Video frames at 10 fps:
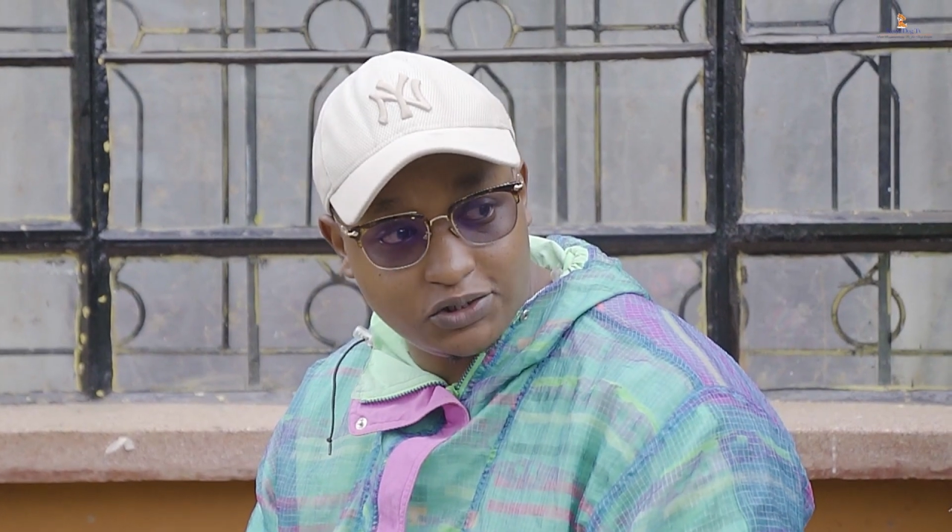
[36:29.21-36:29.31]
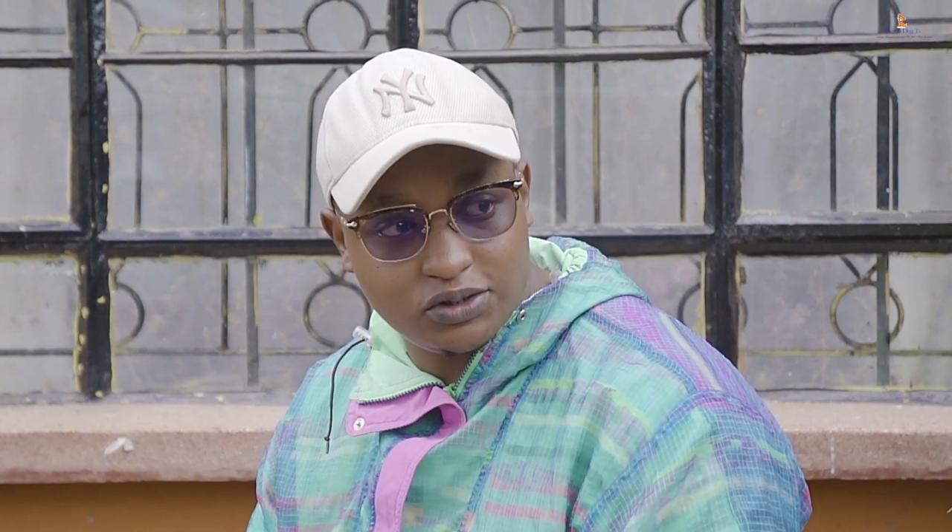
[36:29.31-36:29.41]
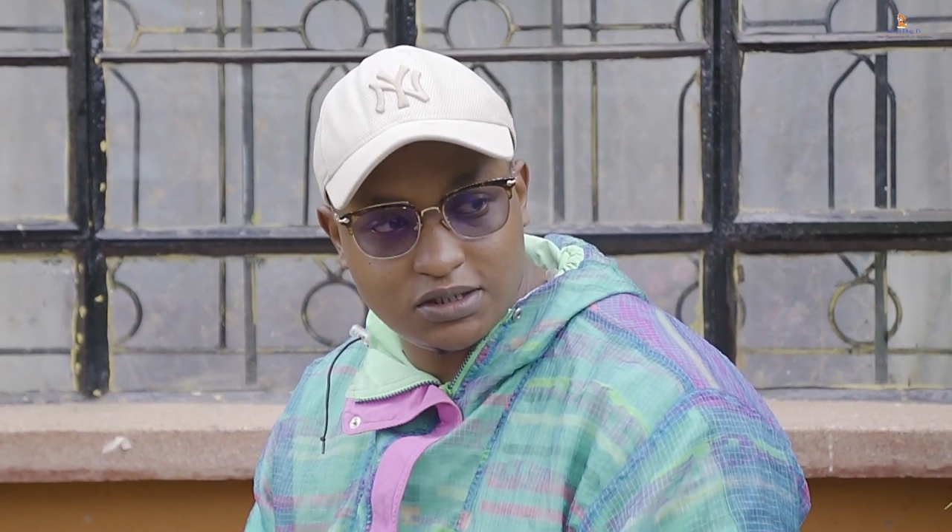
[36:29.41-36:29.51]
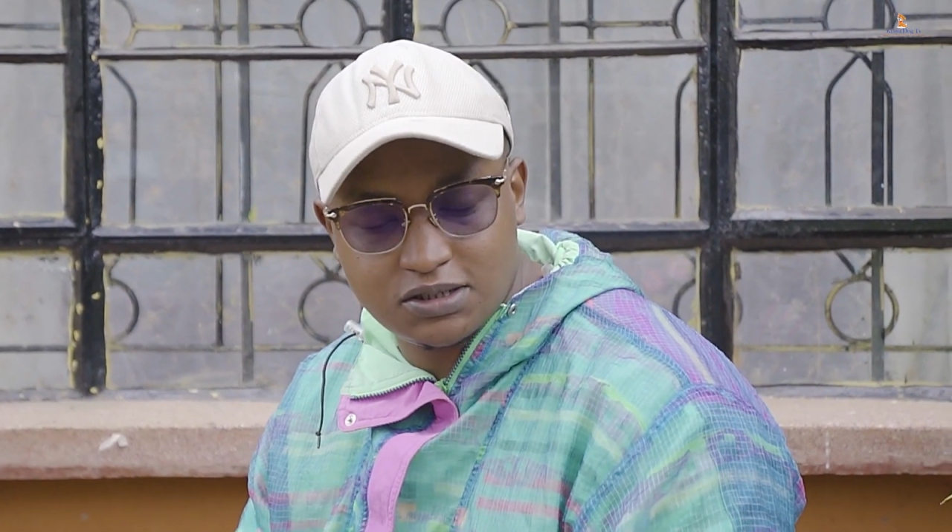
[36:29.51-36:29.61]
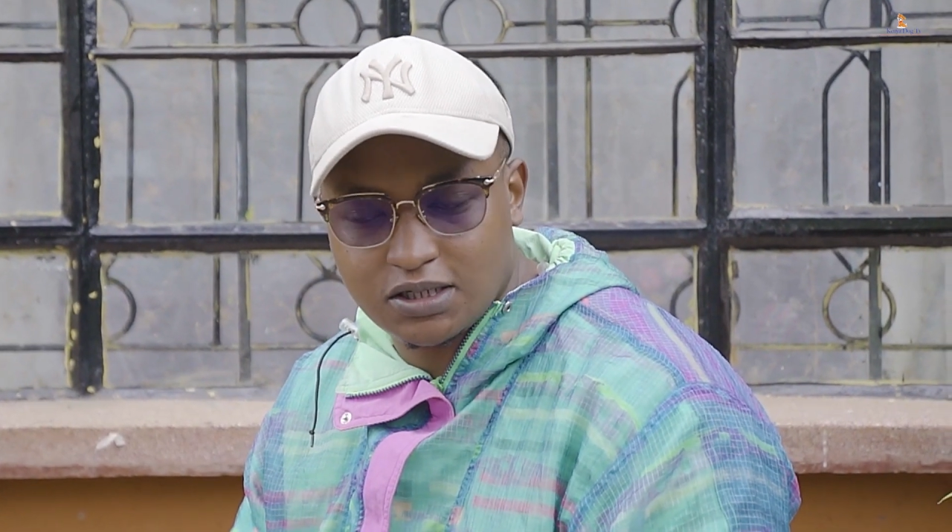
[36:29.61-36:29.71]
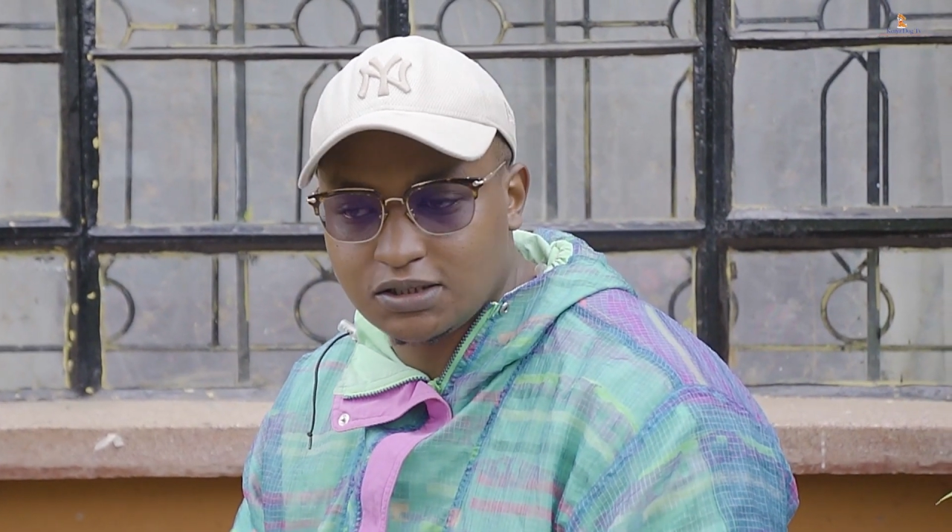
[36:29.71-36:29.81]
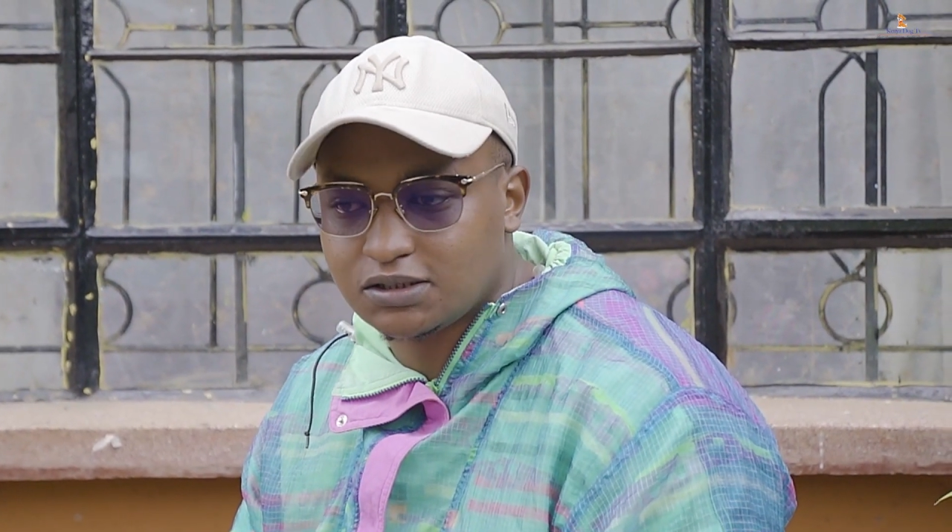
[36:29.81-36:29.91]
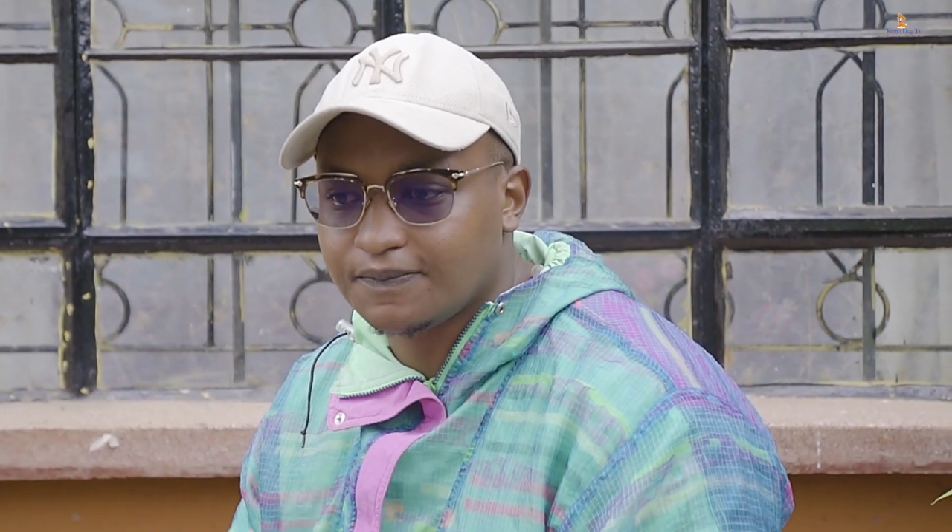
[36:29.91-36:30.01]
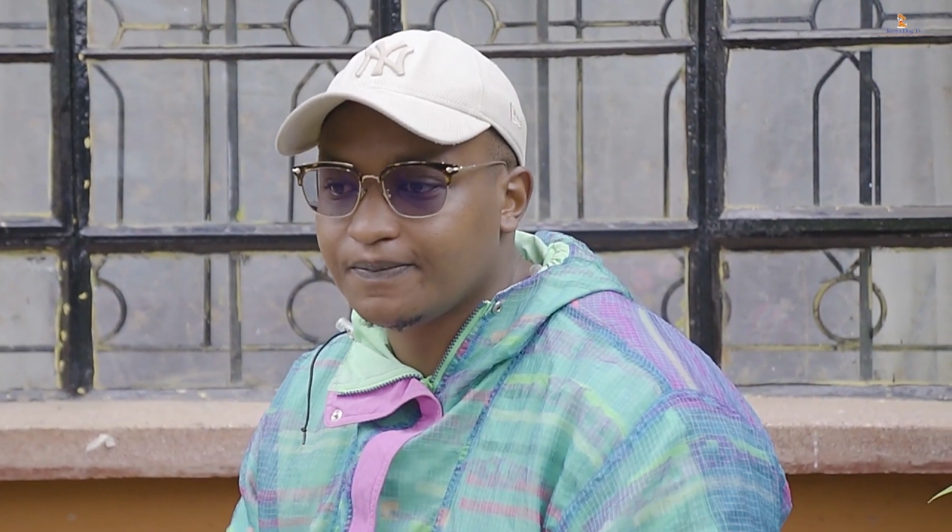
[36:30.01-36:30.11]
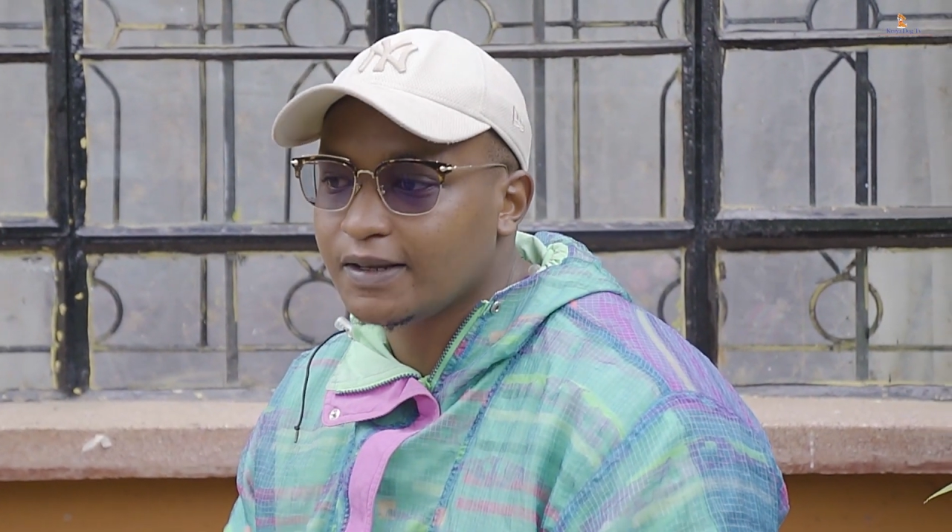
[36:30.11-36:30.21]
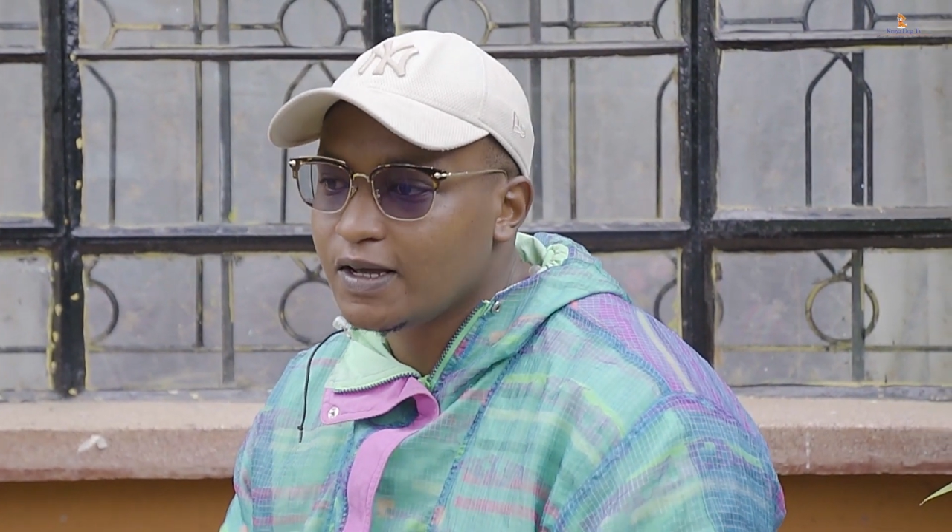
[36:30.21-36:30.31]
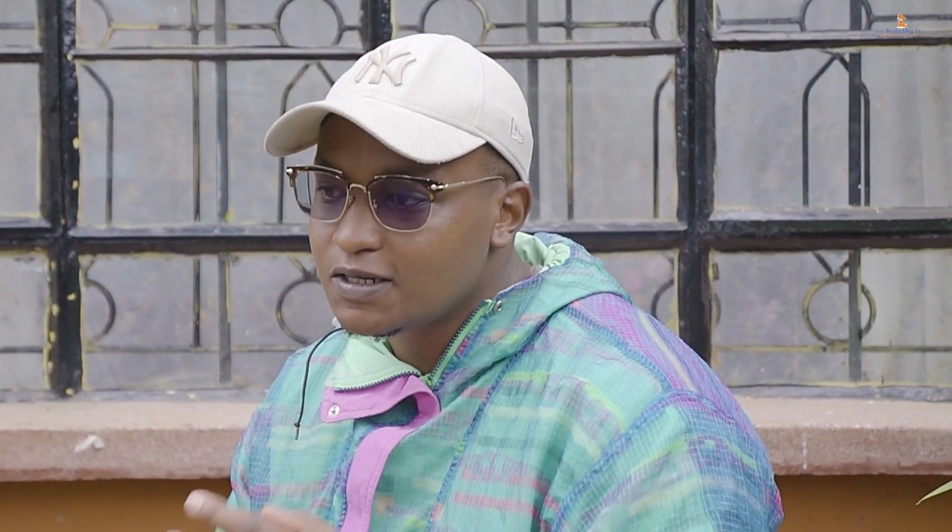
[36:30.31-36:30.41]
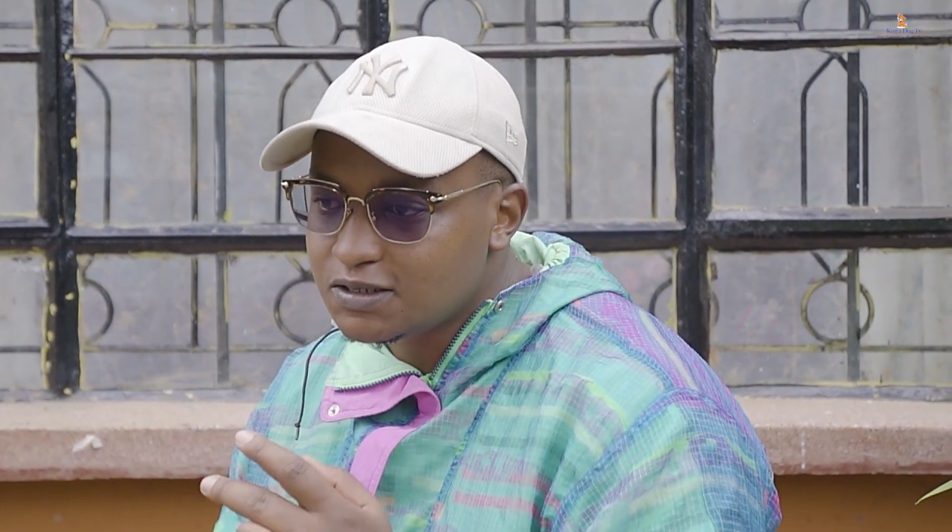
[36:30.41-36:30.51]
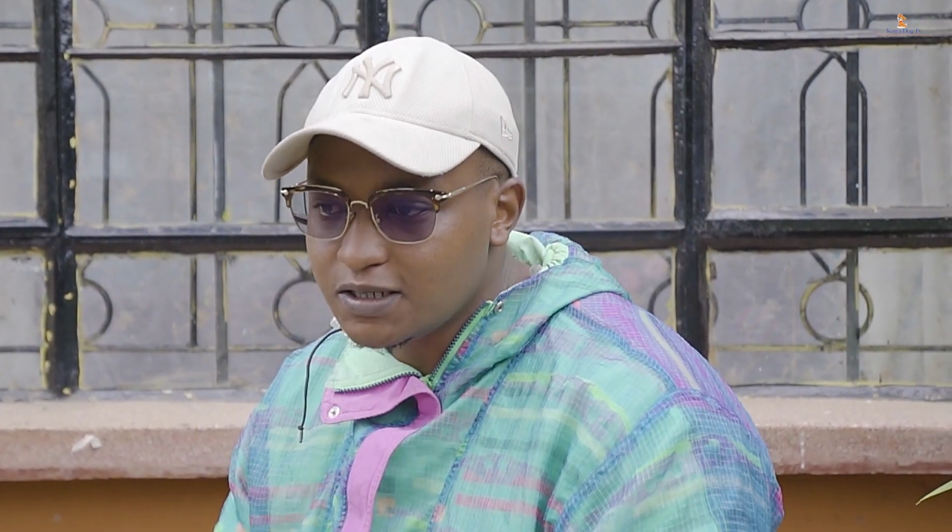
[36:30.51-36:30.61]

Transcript: where it stays.